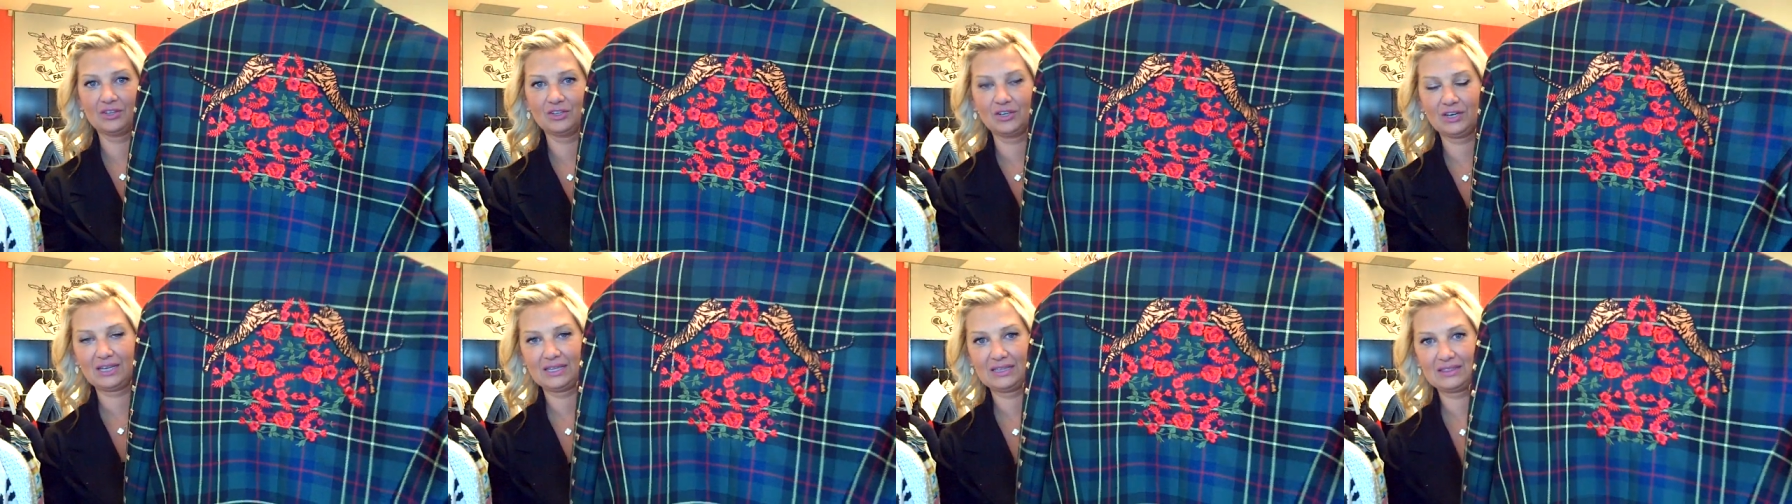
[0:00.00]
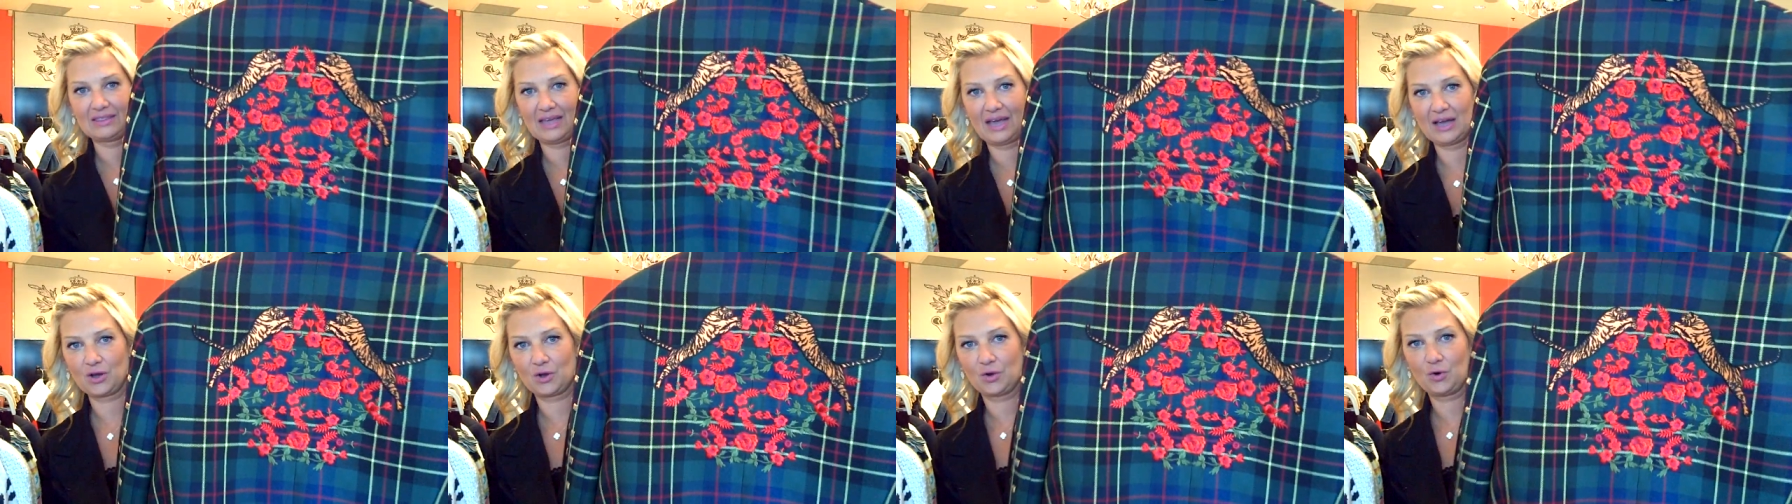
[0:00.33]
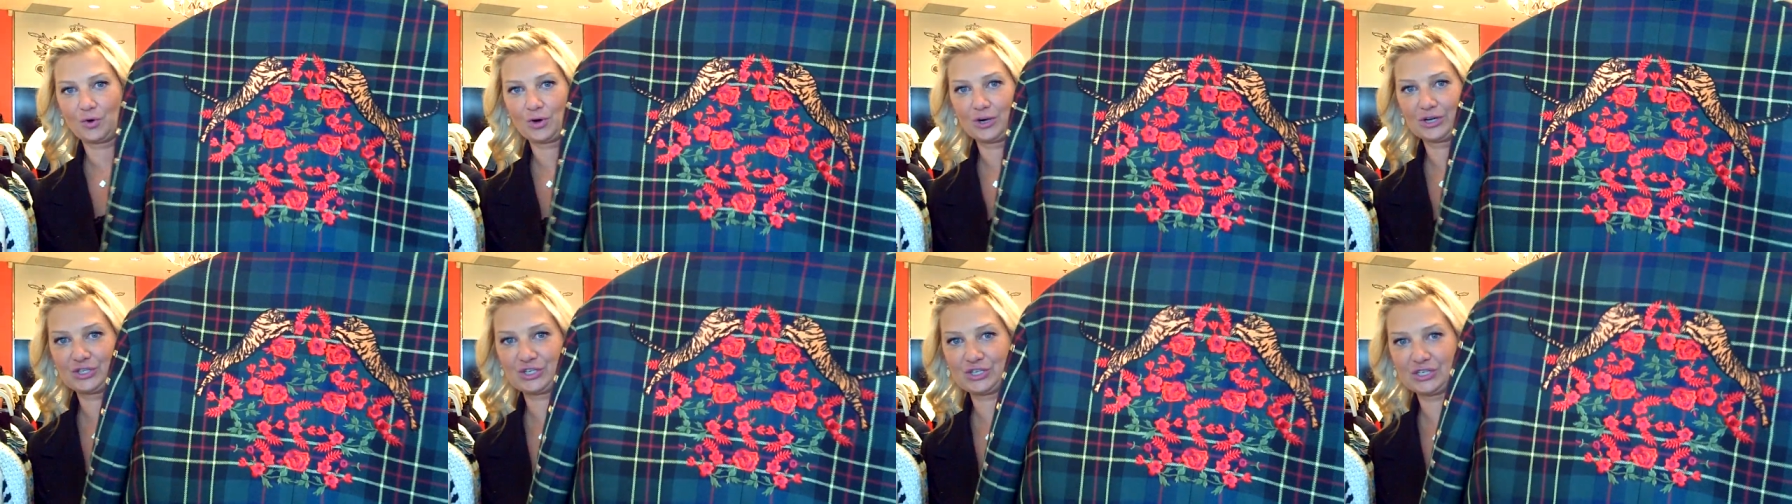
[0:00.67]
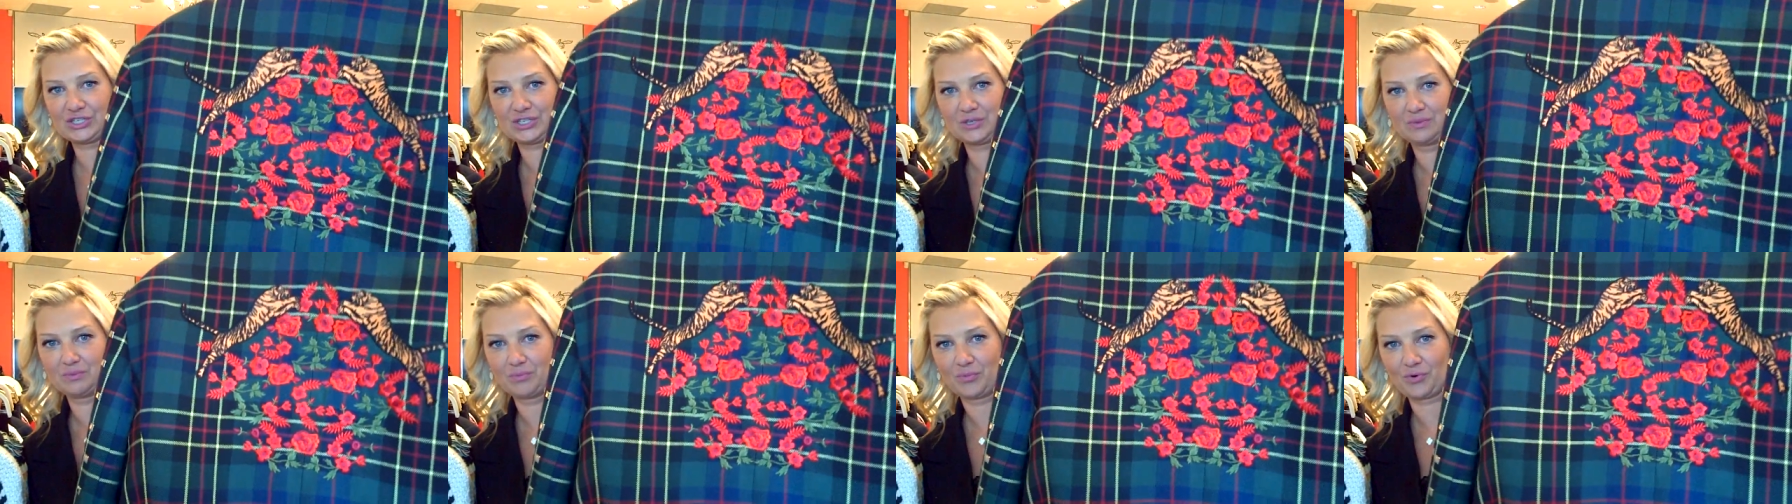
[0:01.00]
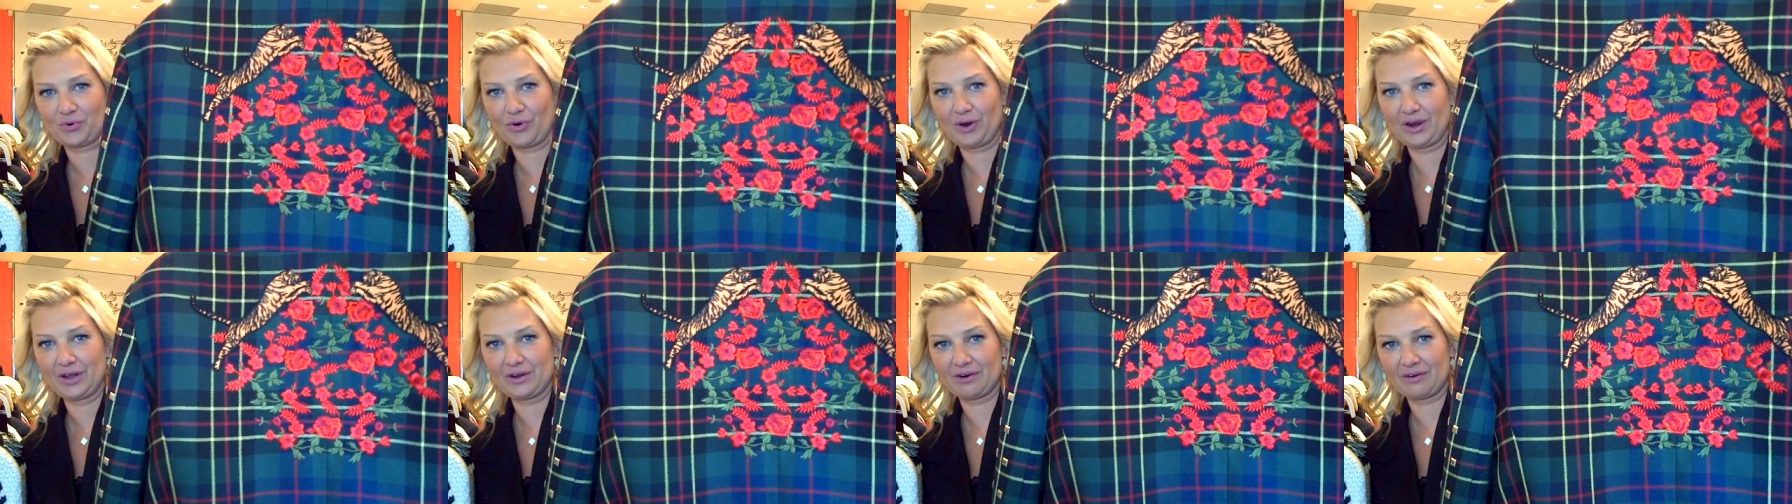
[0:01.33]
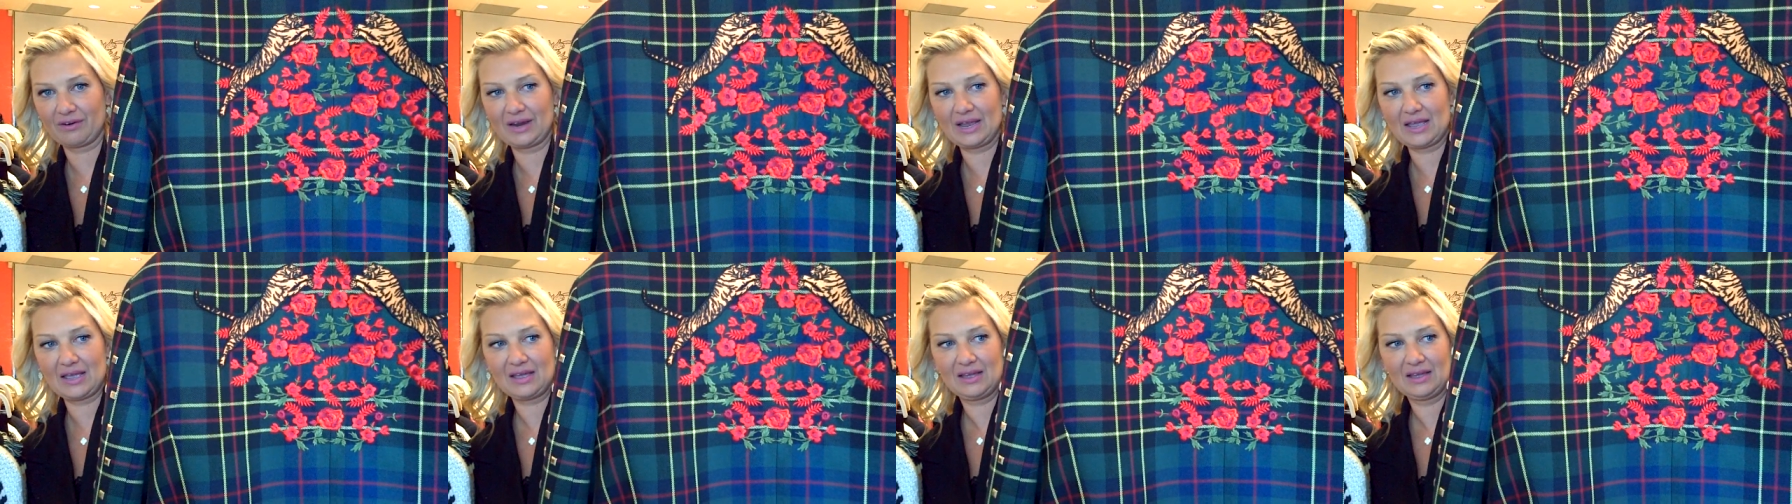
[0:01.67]
Look at that gorgeous
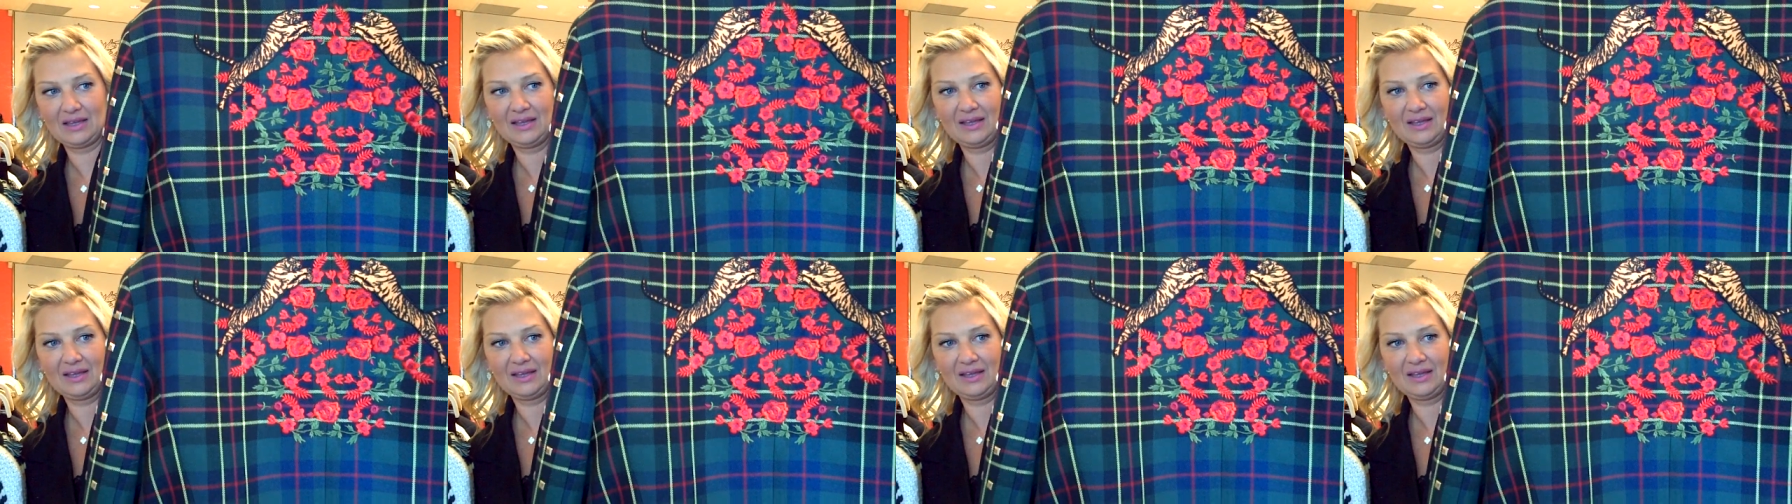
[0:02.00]
embroidery.